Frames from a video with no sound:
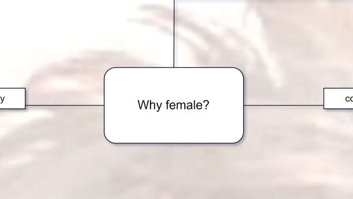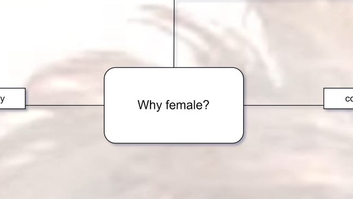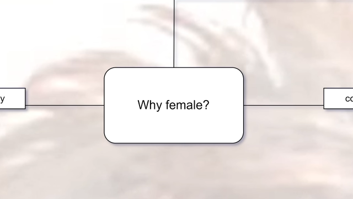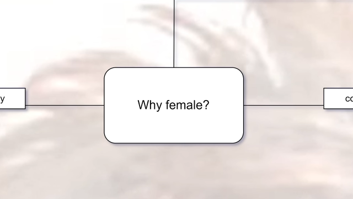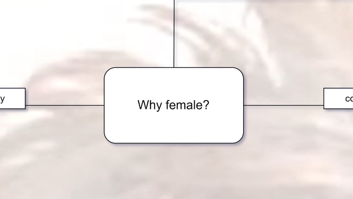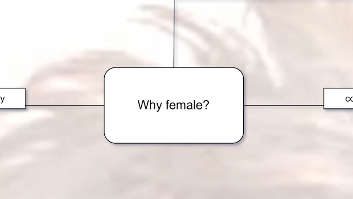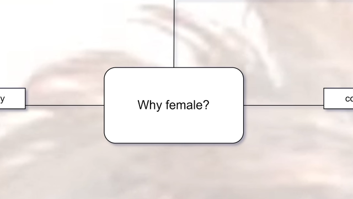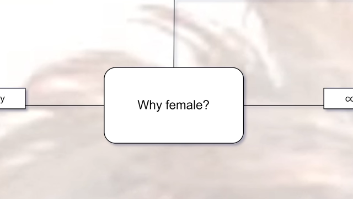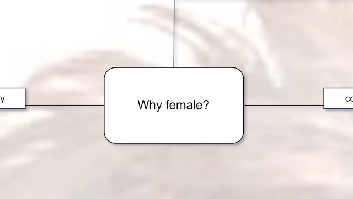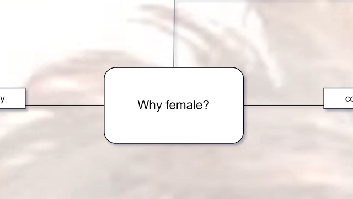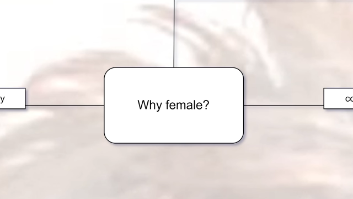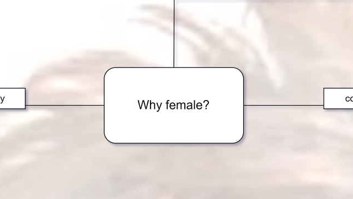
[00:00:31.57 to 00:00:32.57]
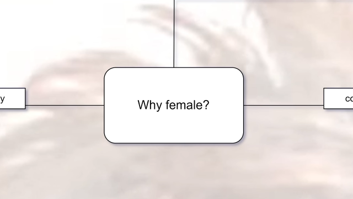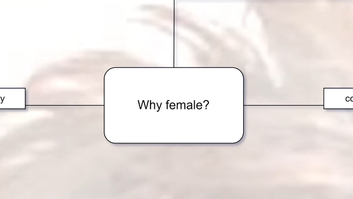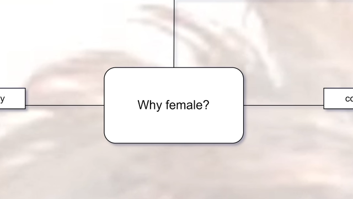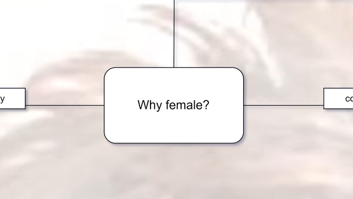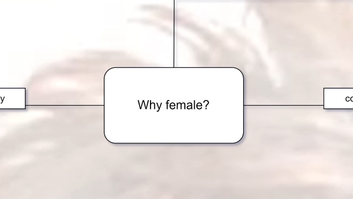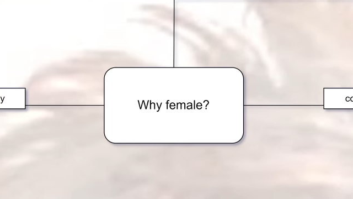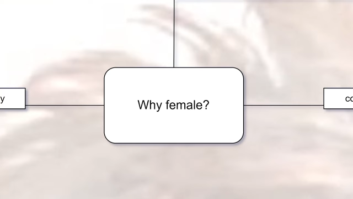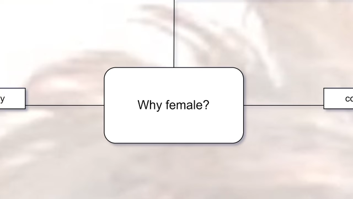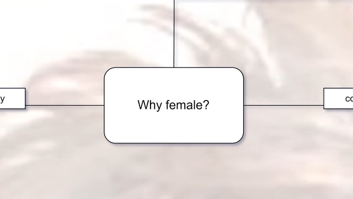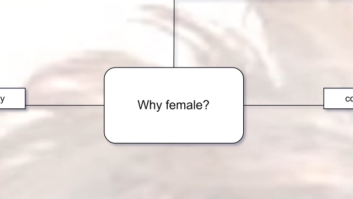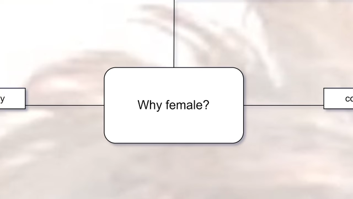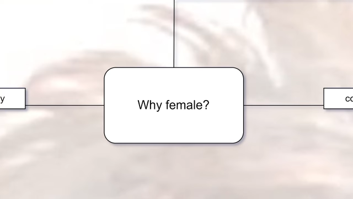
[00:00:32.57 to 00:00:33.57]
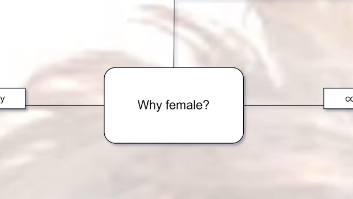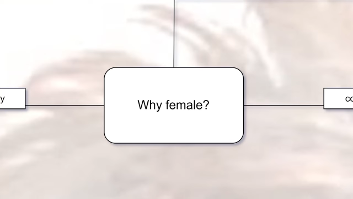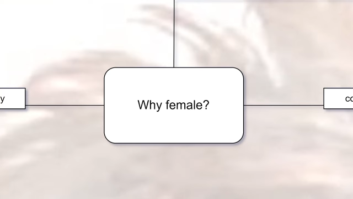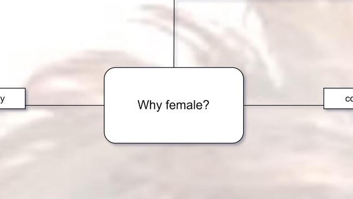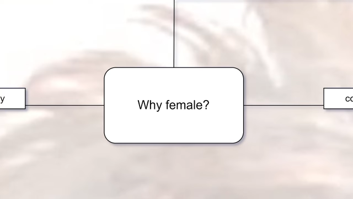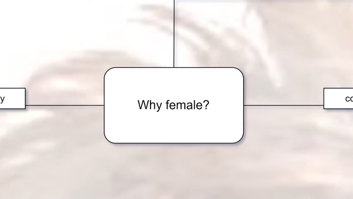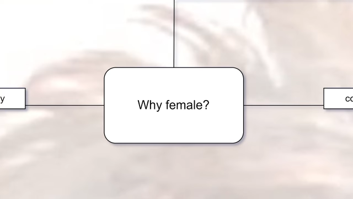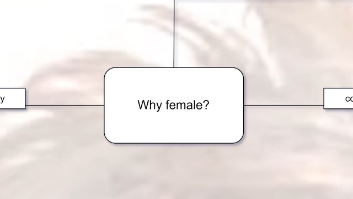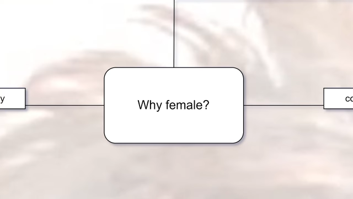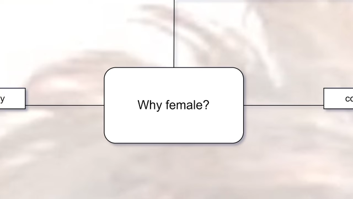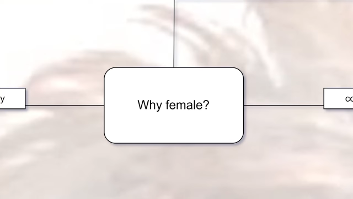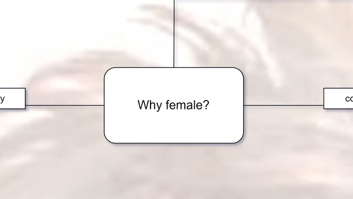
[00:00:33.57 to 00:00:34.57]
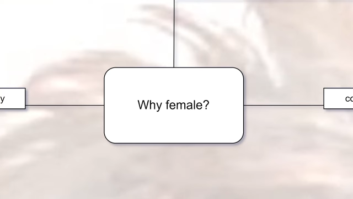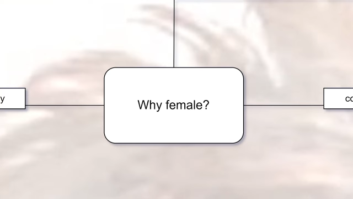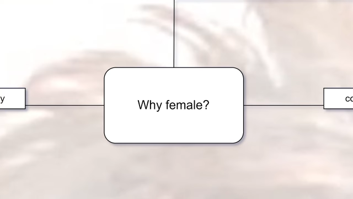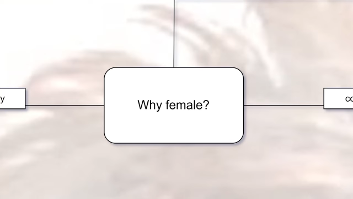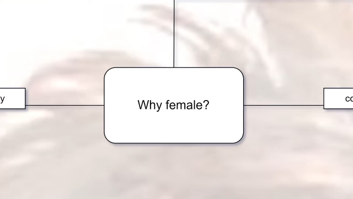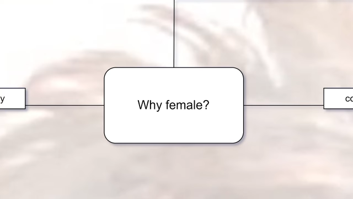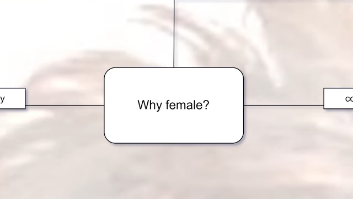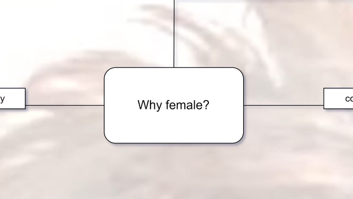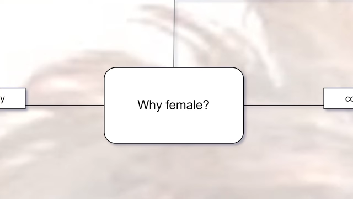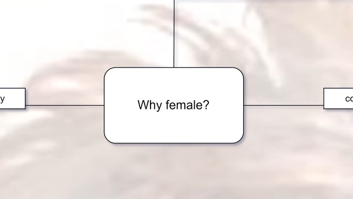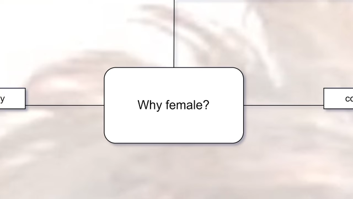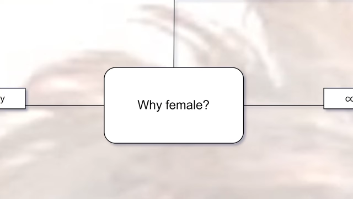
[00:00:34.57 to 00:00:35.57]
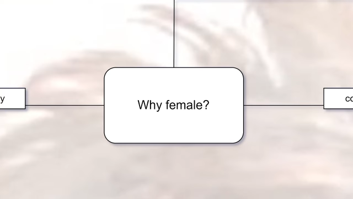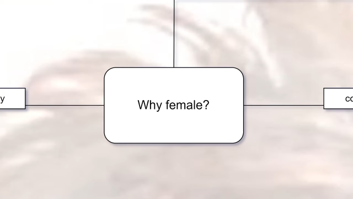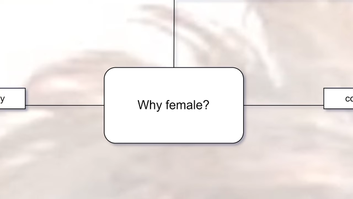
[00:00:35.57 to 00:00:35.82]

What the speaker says: (no speaker visible)